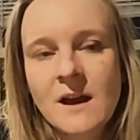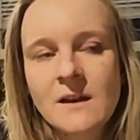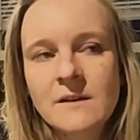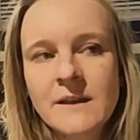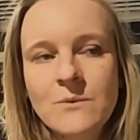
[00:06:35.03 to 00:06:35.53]

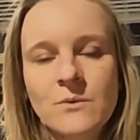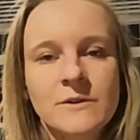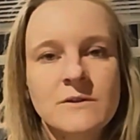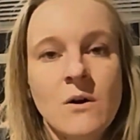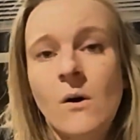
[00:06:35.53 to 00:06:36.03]
and they
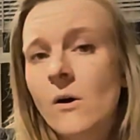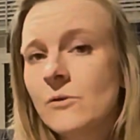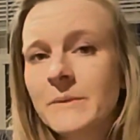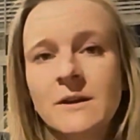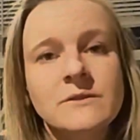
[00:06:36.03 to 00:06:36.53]
weren't
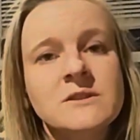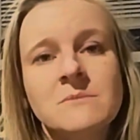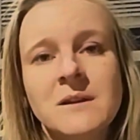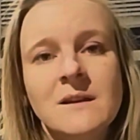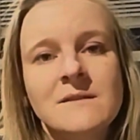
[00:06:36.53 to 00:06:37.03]
all mailed to me.